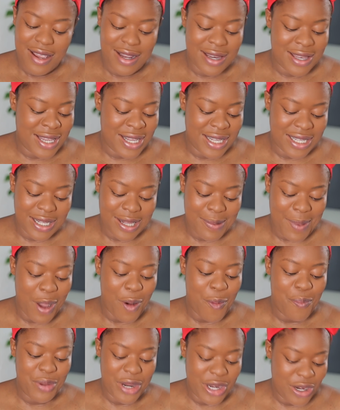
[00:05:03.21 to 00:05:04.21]
This is my
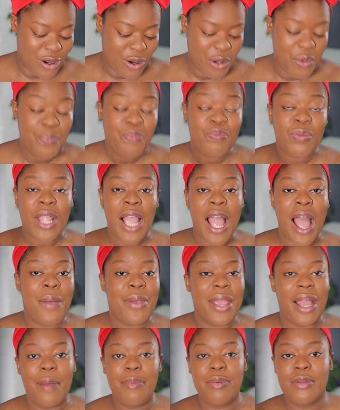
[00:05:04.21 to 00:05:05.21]
opinion. How
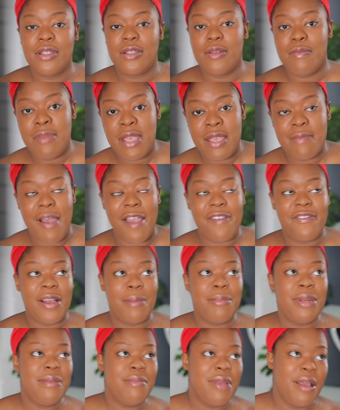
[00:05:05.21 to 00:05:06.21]
it happened to me, my
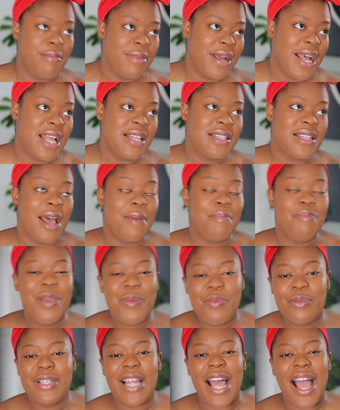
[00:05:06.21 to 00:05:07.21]
family members, and
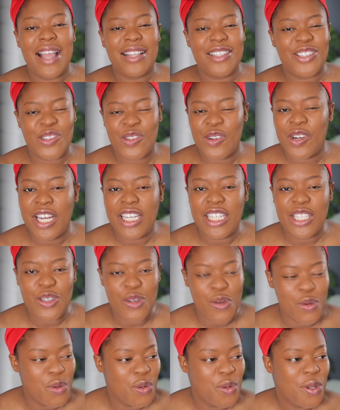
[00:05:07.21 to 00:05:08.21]
people that I generally
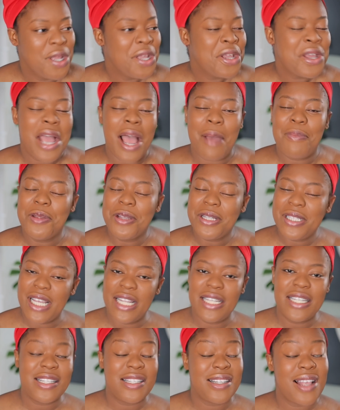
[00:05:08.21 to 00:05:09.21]
know. I'm not
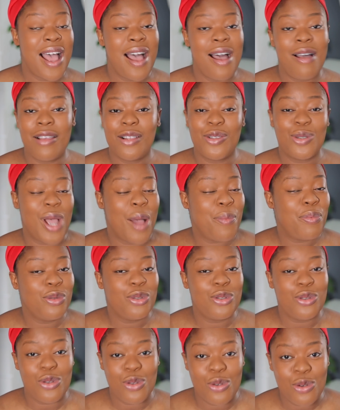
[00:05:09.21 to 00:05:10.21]
saying this is how it will happen
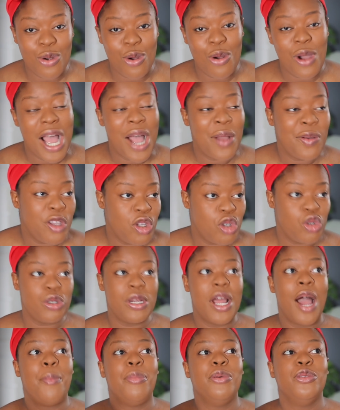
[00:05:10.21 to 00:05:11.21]
to you or how it should
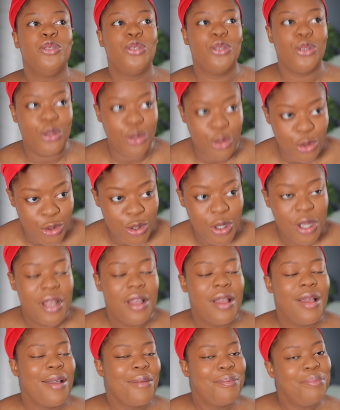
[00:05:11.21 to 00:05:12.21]
happen to you.
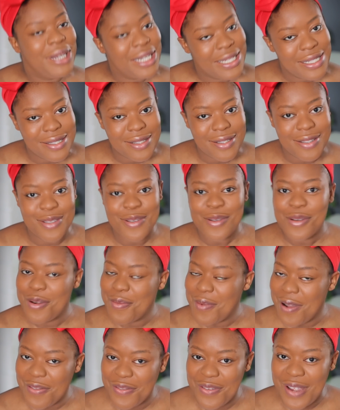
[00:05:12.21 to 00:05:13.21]
Please don't
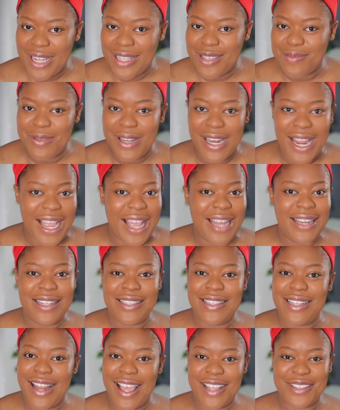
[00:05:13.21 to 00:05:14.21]
come and fight me. Like I
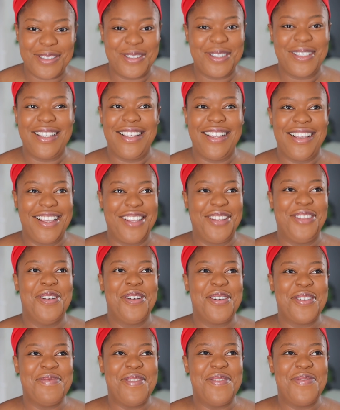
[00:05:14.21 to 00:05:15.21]
did like to say,
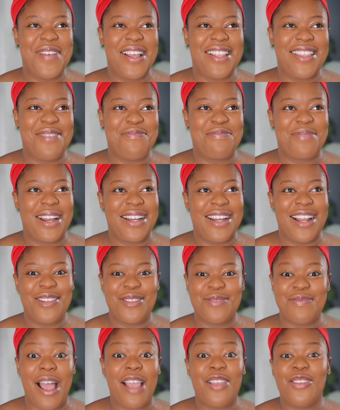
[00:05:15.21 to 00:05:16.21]
don't come and fight a
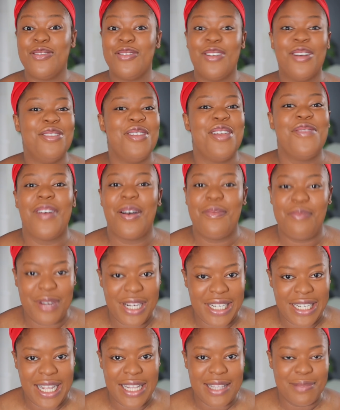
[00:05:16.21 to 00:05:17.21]
pregnant man. You don't know if I'm
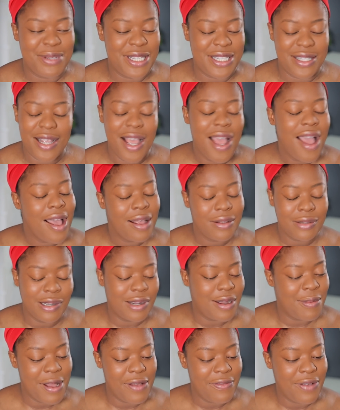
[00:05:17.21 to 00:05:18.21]
pregnant, please.
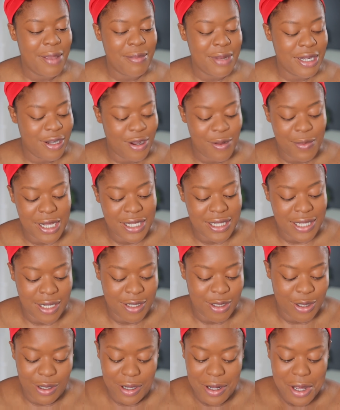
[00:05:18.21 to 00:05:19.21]
Don't come and fight me in the comment
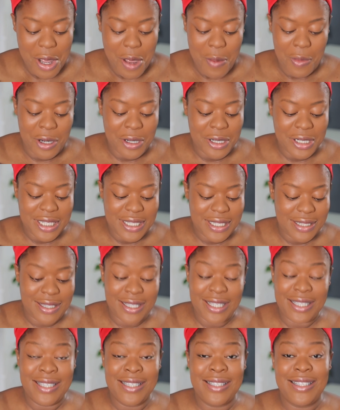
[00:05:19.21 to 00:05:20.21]
section. Because
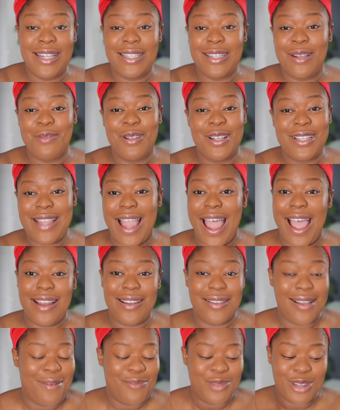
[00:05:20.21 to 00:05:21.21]
see, these days I'm just
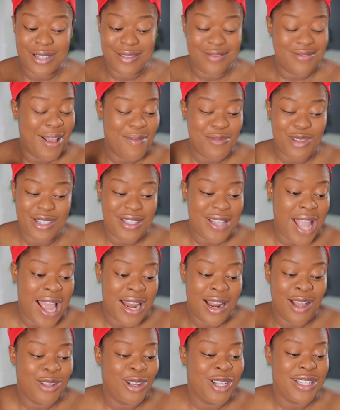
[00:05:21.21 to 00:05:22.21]
tired. I'm just
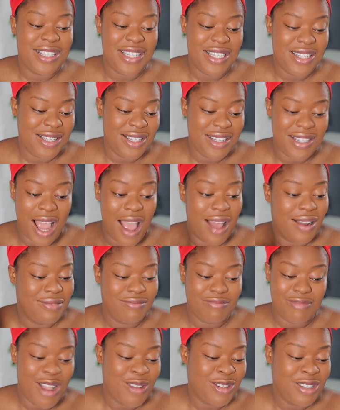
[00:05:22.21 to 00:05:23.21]
tired. I'll just delete it, Sha.
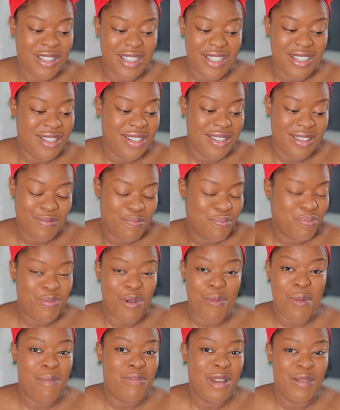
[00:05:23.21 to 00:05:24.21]
I'll just delete it.
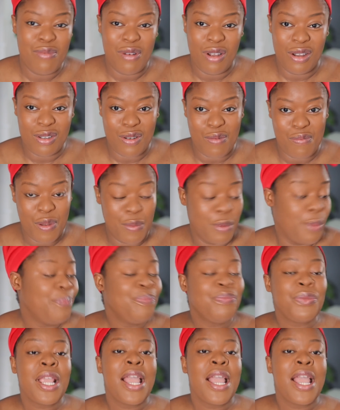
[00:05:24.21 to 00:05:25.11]
Probably block some people.